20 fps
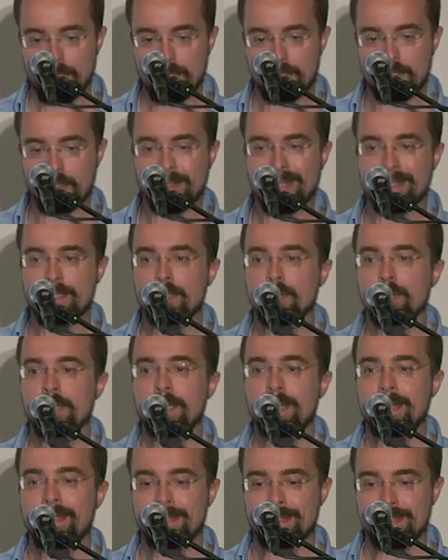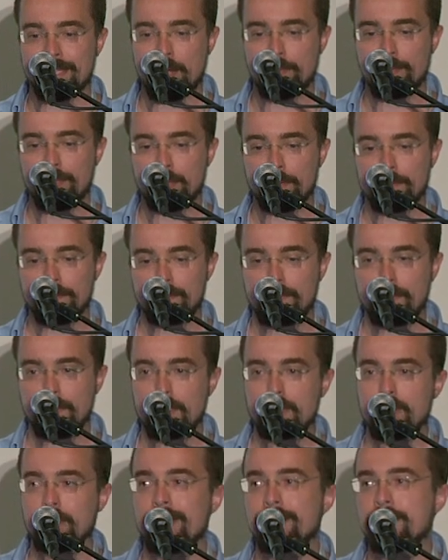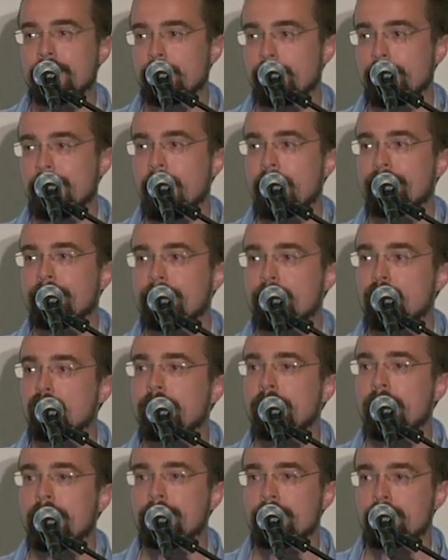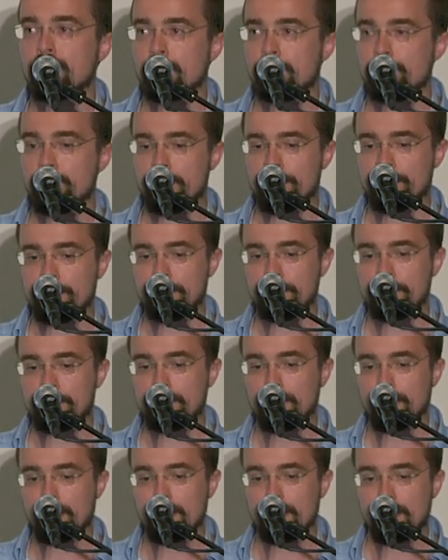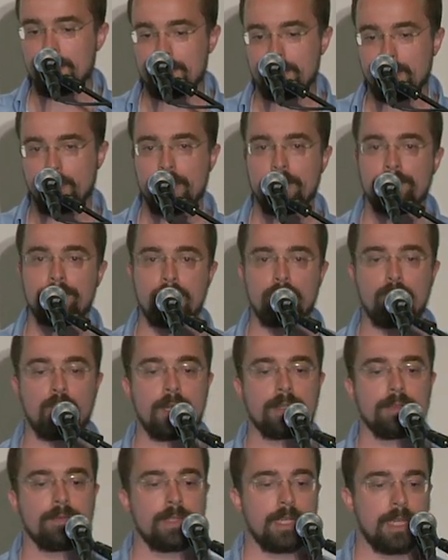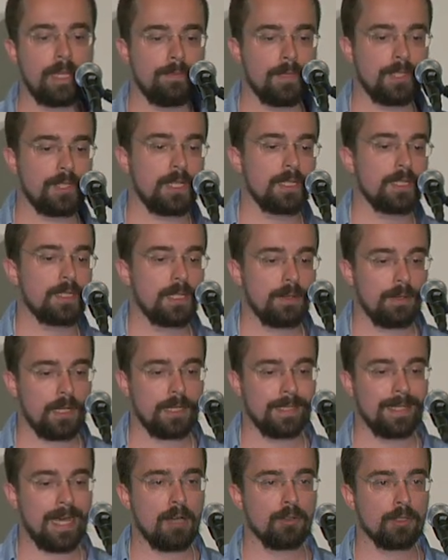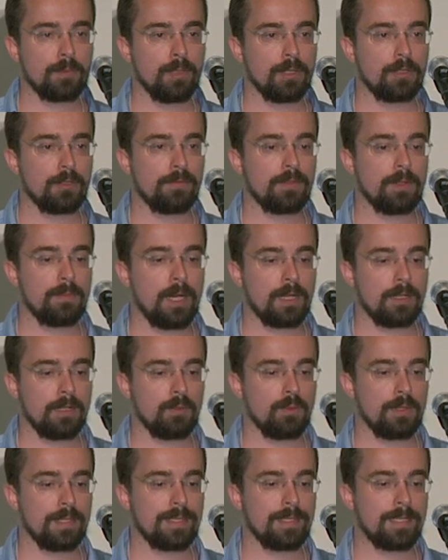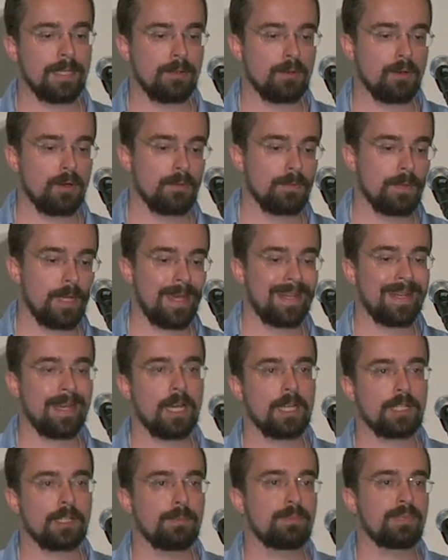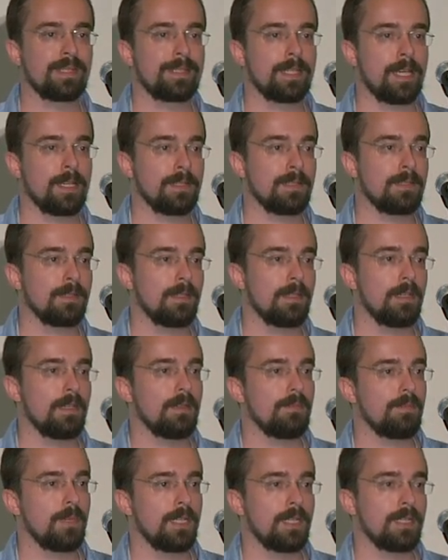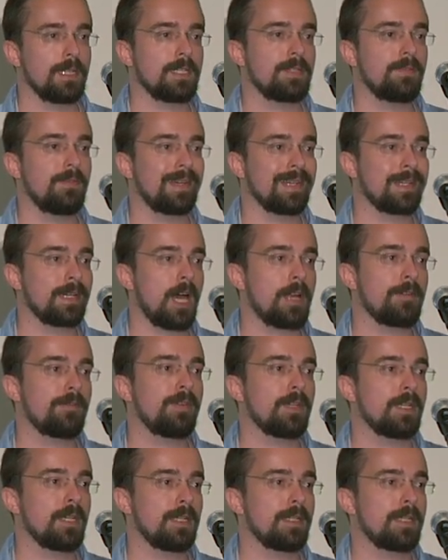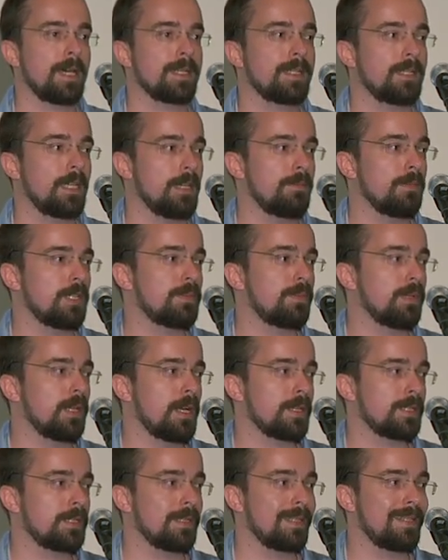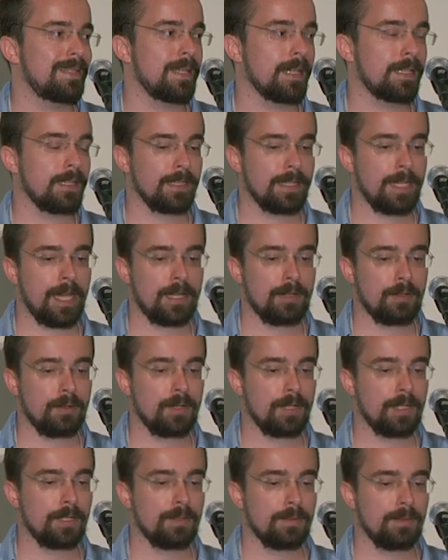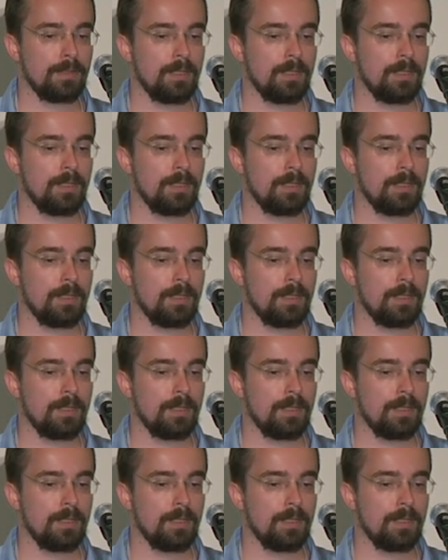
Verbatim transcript: So let's look at an example. So let's say we have a two-category model. So if for one of the images, the, the output of the model was 0 and 100%, meaning it's very confident that the image belongs to the second category.